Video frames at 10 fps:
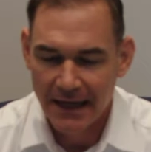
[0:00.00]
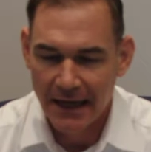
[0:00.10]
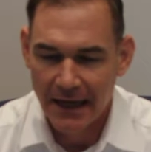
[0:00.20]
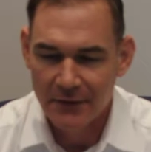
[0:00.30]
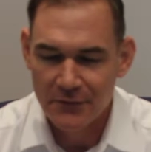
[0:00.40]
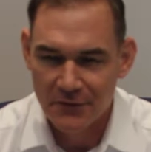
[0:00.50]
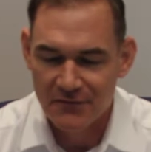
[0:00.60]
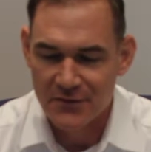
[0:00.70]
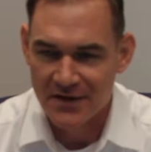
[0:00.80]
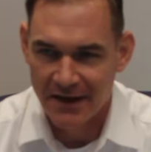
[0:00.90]
I don't know if
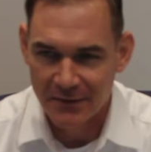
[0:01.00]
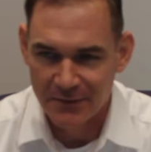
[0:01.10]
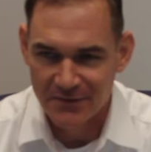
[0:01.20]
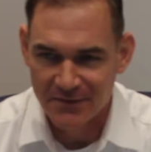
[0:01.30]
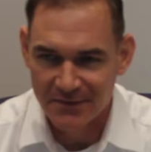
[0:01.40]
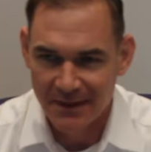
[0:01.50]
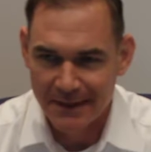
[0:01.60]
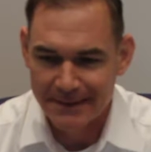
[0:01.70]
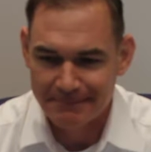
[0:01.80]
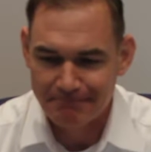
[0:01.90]
you count
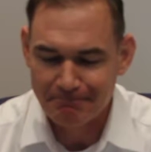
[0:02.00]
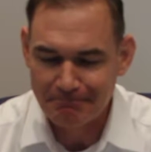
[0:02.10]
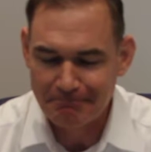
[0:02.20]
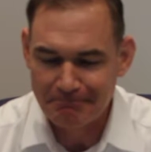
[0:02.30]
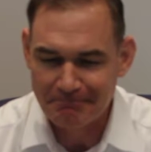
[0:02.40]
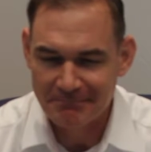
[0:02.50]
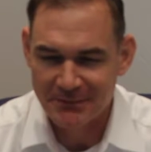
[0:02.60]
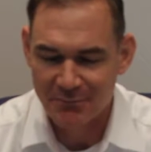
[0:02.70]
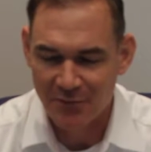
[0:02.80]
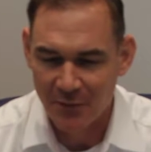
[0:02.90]

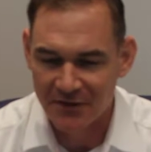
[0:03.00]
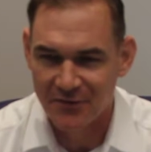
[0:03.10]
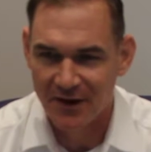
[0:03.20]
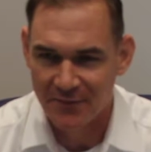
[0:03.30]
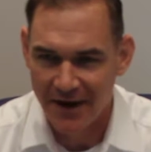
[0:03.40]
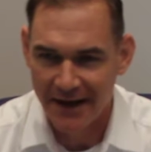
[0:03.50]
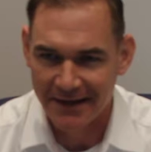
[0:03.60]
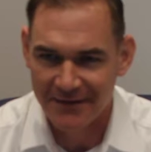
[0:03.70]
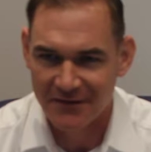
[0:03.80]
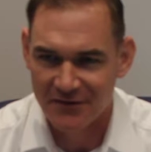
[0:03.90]
deploying to Iraq
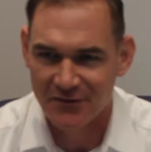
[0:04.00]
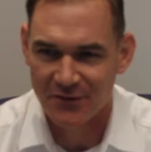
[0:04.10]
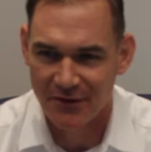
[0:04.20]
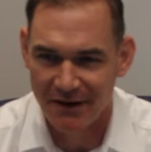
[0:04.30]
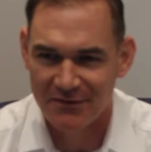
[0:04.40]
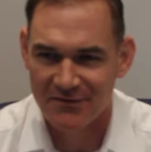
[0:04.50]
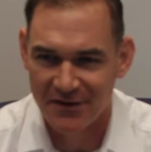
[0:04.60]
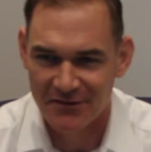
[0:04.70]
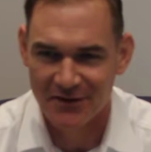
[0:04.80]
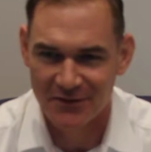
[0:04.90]
in the initial ground
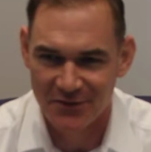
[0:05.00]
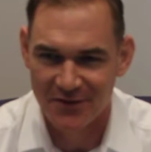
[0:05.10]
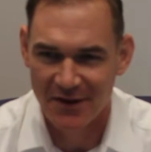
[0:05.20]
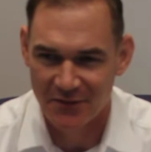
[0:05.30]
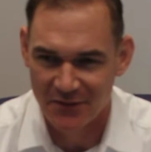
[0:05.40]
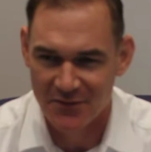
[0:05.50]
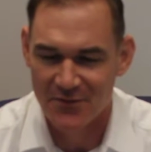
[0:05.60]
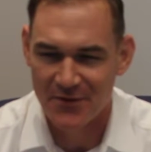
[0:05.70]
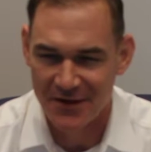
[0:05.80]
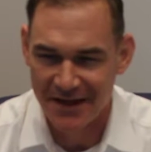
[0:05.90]
invasion in
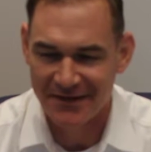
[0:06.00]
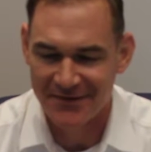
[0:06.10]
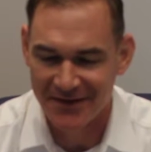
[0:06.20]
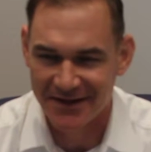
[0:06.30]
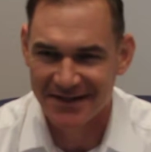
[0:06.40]
2003 as a